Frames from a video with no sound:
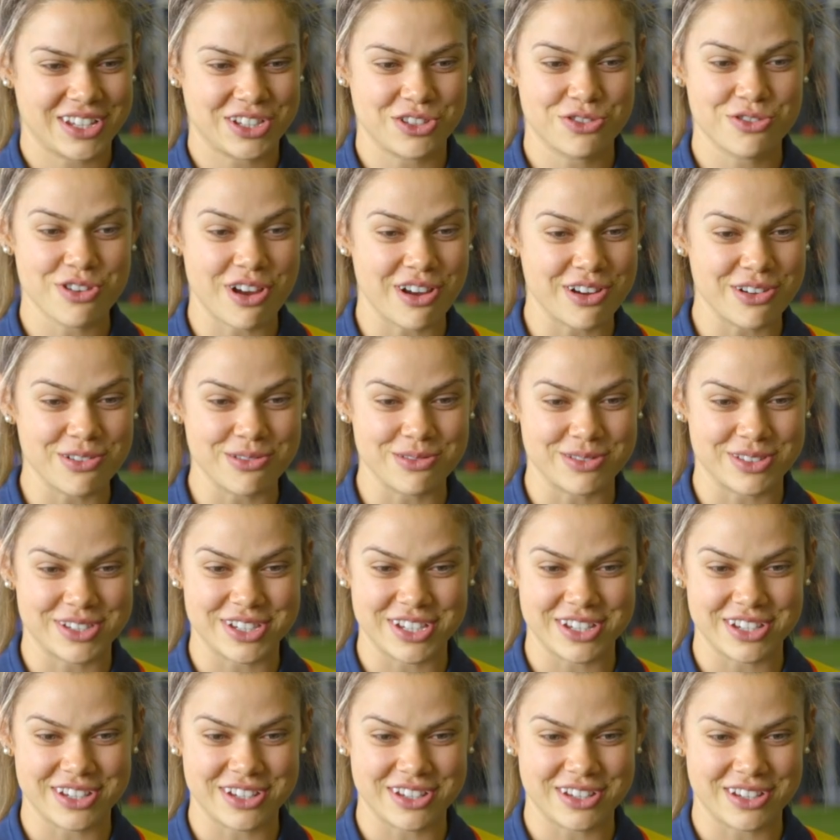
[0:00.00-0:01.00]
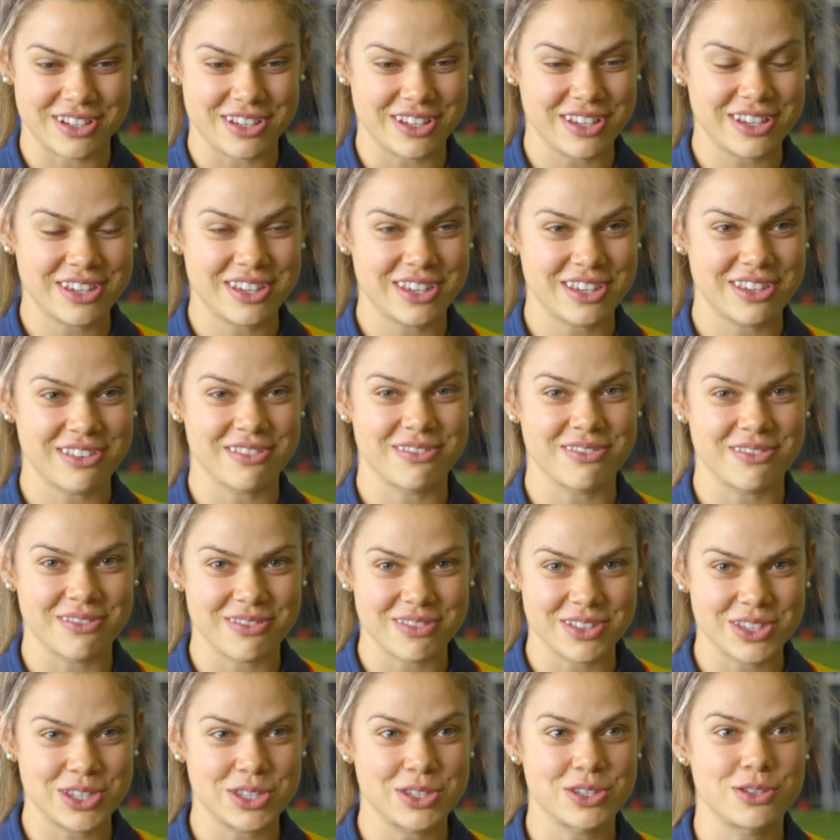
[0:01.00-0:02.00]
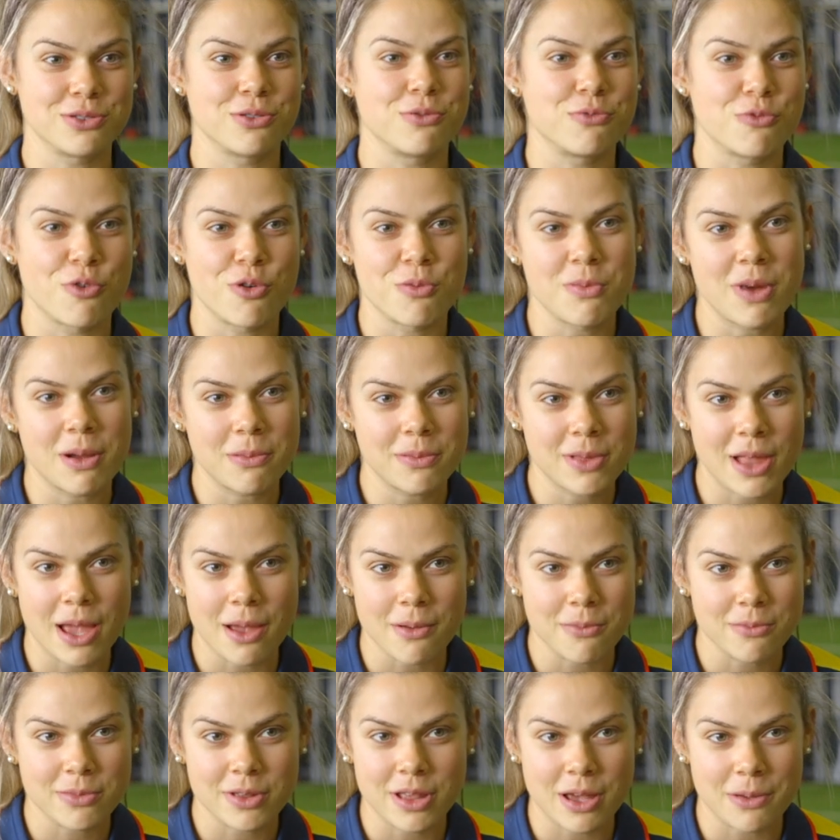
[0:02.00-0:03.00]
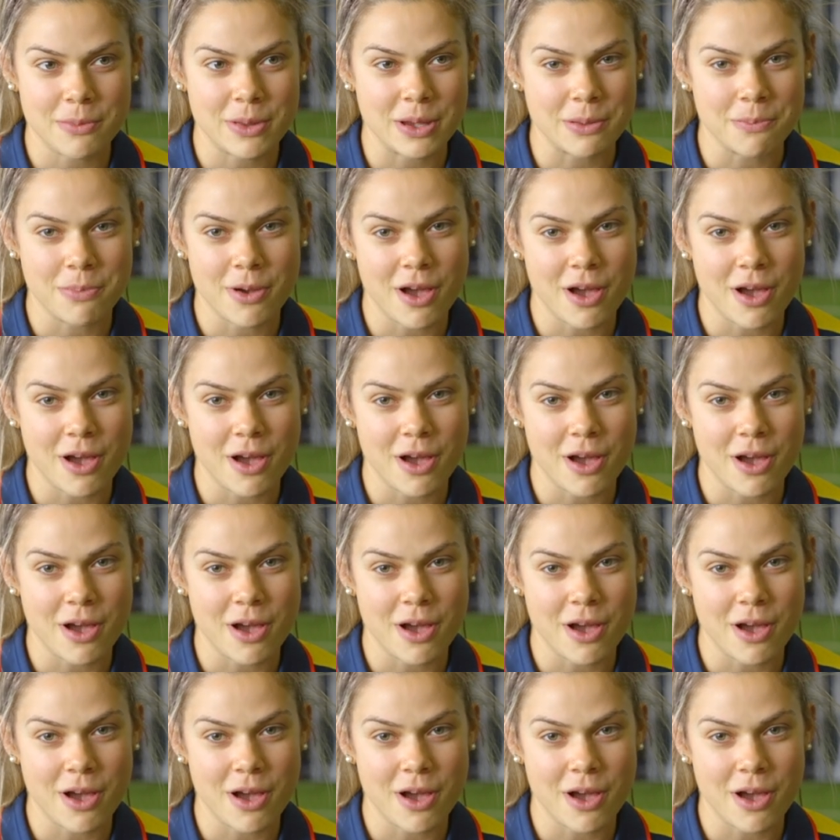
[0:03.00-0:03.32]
struggled to do a warm-up lap without being